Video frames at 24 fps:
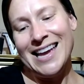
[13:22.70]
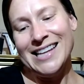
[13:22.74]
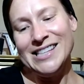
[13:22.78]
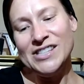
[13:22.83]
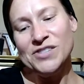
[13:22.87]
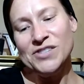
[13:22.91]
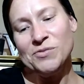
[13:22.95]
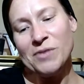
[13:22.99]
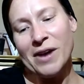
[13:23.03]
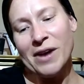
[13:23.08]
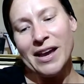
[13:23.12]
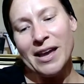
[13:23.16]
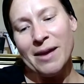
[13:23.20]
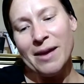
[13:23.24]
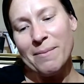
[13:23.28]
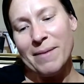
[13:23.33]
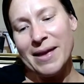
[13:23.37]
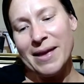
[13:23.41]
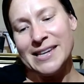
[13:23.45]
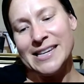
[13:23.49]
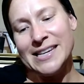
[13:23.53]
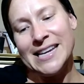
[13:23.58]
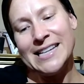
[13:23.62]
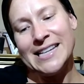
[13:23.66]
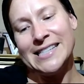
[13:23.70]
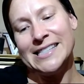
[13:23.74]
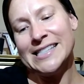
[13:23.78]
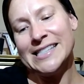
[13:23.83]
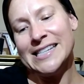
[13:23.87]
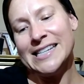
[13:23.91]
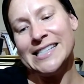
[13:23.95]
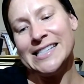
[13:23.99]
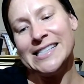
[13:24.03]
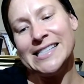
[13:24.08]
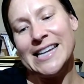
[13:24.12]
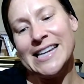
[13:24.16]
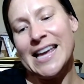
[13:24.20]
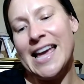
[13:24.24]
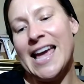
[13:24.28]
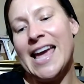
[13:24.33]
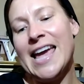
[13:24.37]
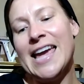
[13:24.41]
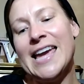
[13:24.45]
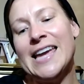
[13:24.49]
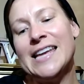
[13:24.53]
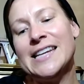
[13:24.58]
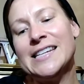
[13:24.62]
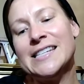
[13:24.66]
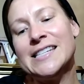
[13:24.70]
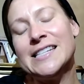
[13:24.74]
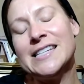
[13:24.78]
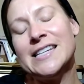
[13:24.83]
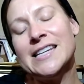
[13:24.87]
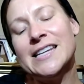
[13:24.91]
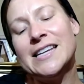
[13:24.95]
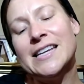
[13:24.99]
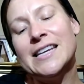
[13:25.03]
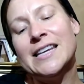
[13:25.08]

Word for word: it's recommending a six to eight